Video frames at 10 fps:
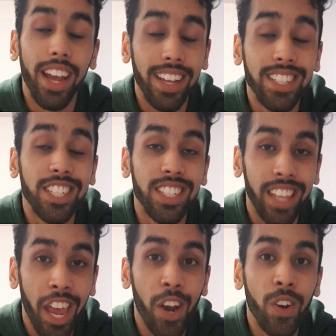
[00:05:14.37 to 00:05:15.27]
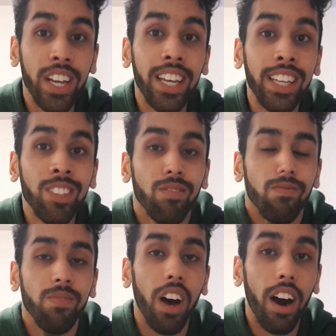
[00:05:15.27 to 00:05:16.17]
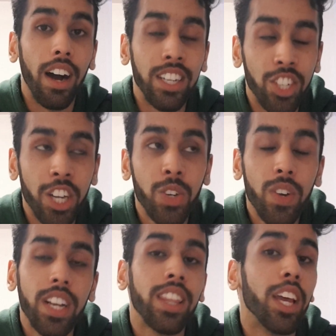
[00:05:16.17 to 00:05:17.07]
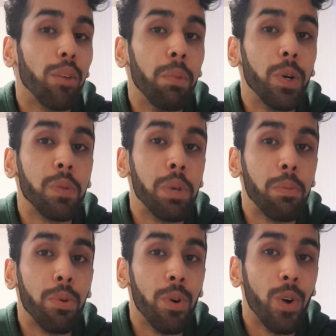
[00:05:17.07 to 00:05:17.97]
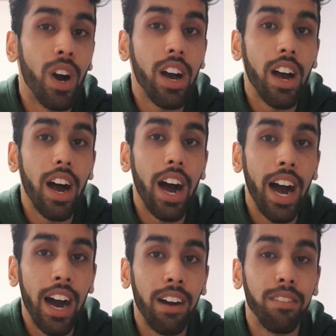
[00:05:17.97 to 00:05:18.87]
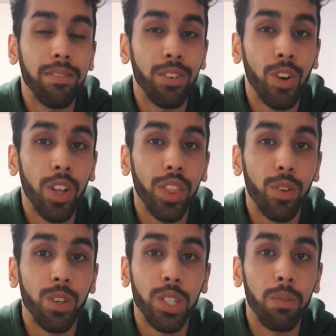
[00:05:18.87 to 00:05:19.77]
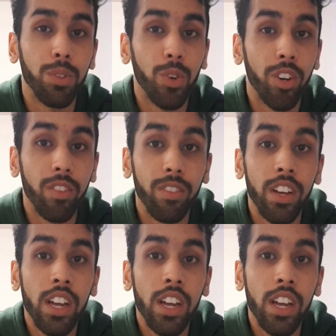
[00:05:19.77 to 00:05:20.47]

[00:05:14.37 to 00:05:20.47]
It's scary. I genuinely think most people have gone through some sort of